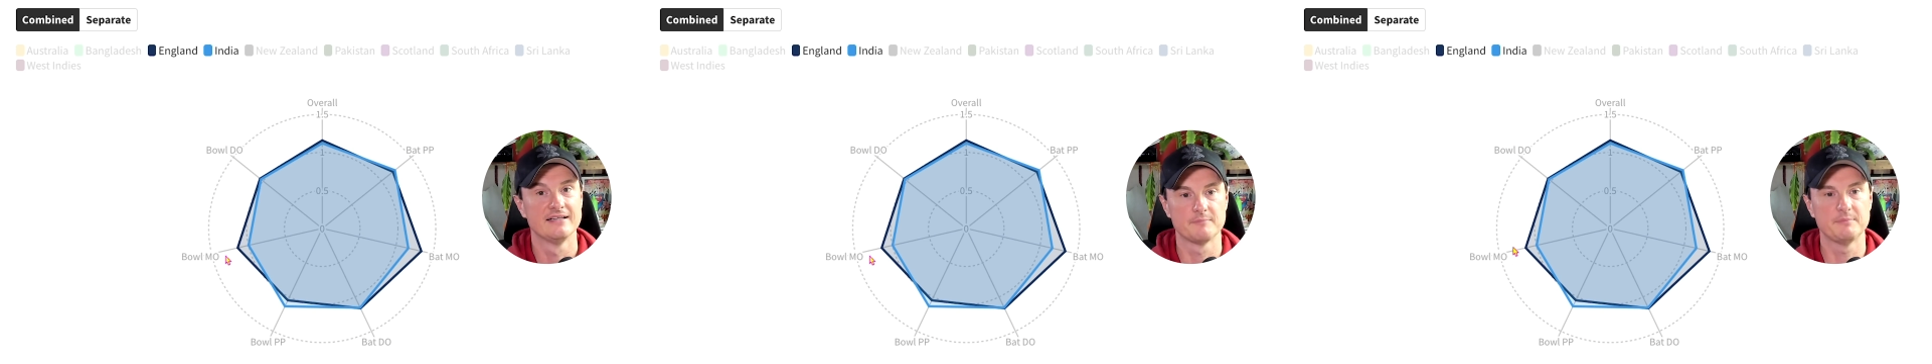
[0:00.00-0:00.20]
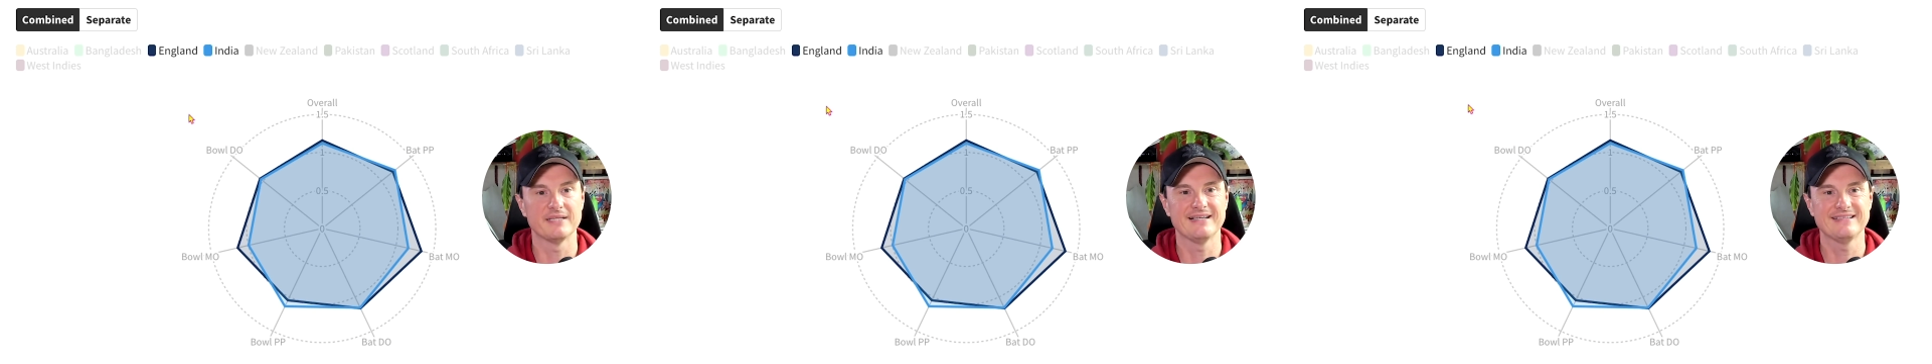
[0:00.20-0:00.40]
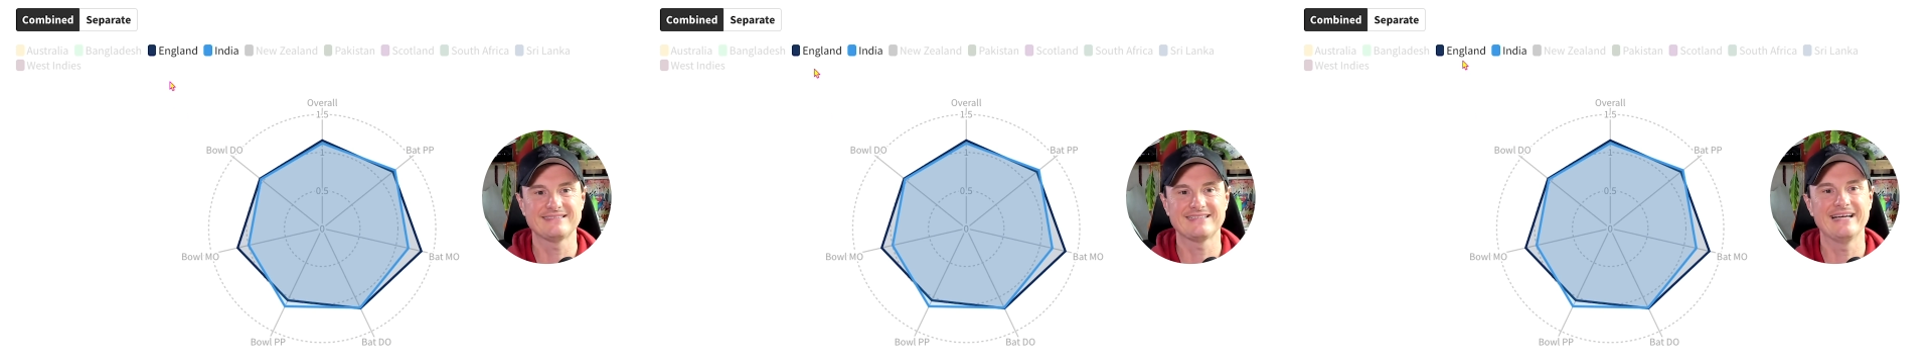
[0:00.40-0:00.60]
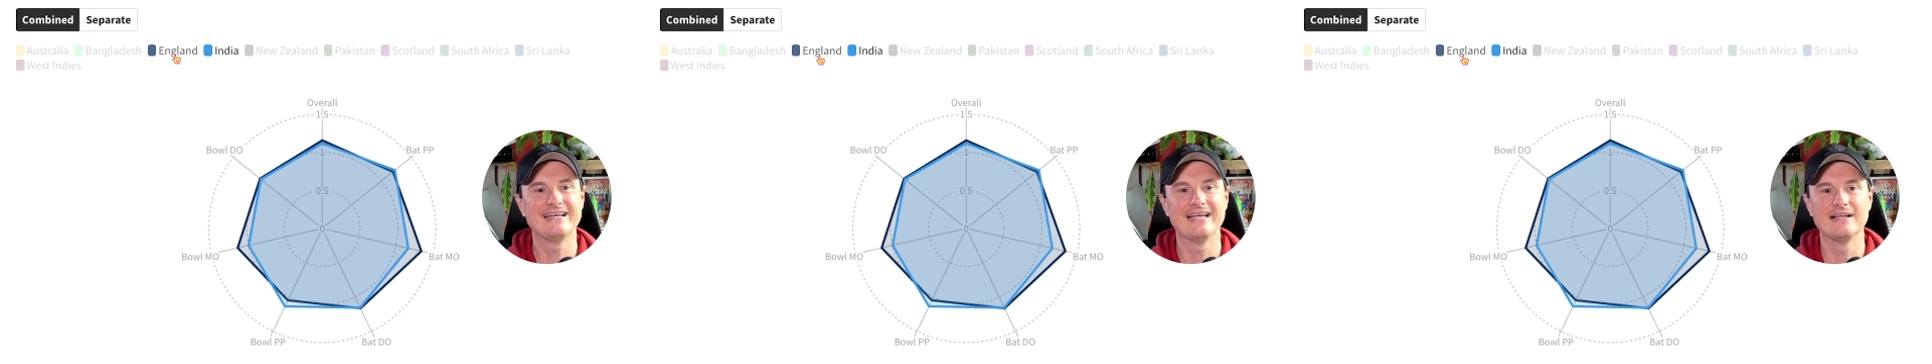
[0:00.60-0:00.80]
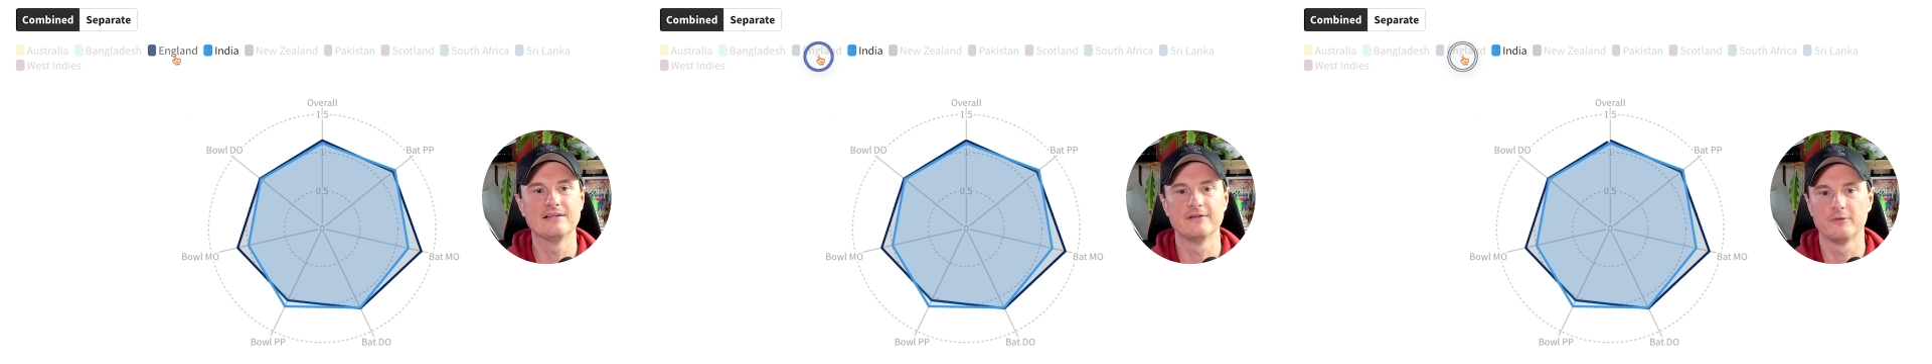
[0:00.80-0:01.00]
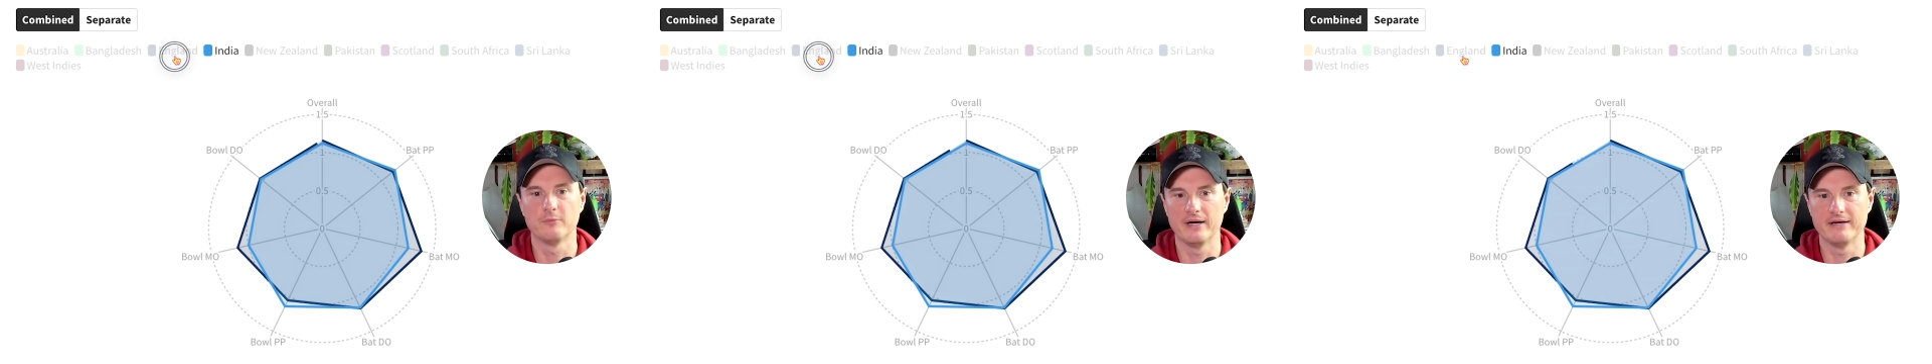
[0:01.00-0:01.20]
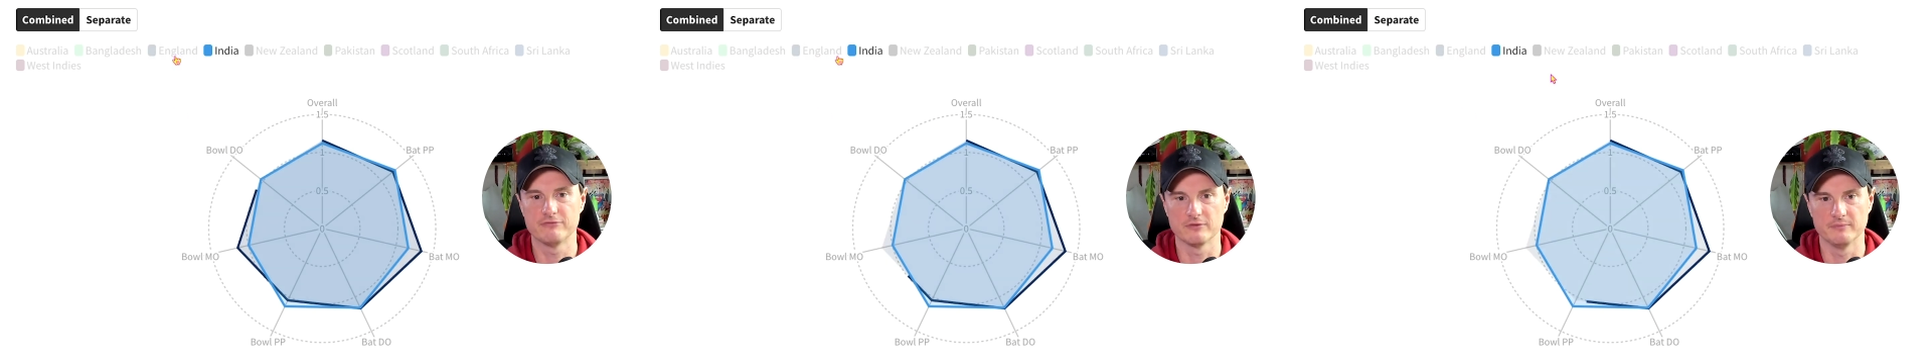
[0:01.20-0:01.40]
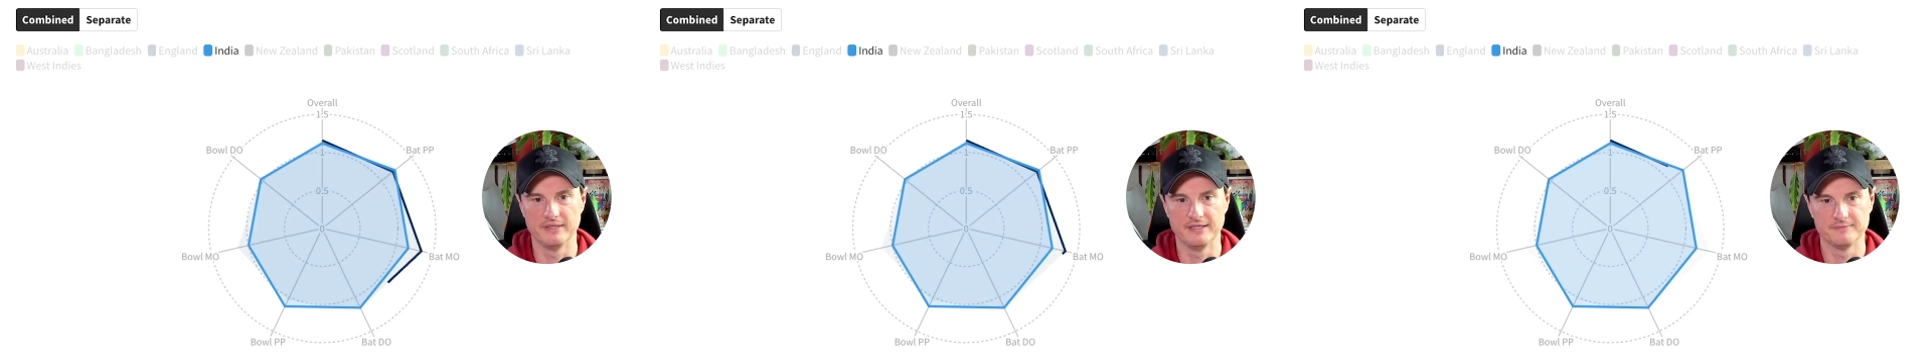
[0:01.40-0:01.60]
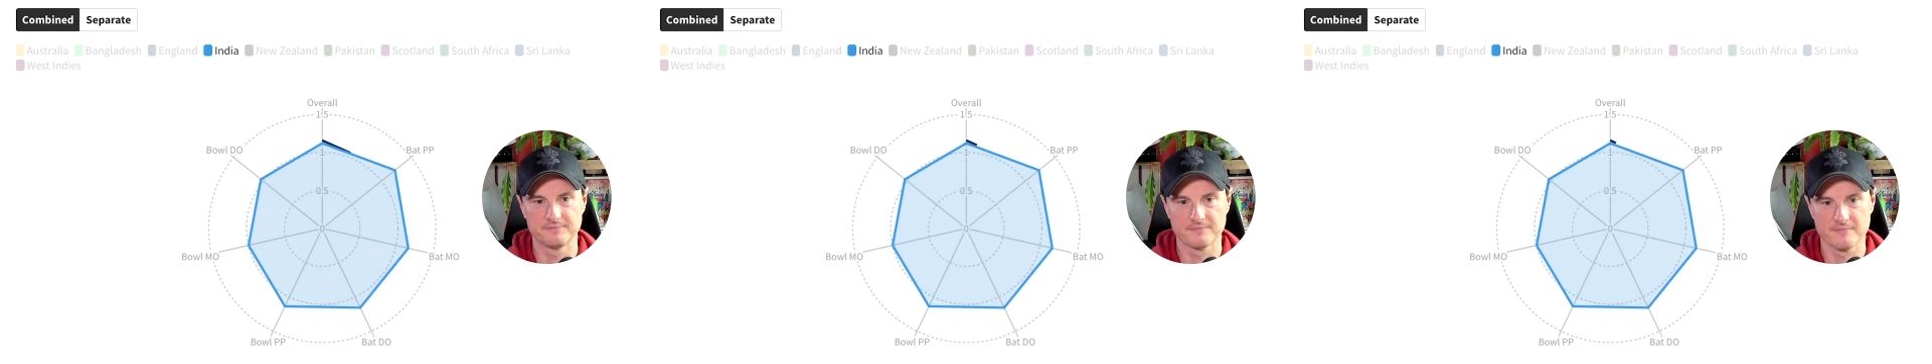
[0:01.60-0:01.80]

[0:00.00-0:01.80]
But let's take England away for a minute.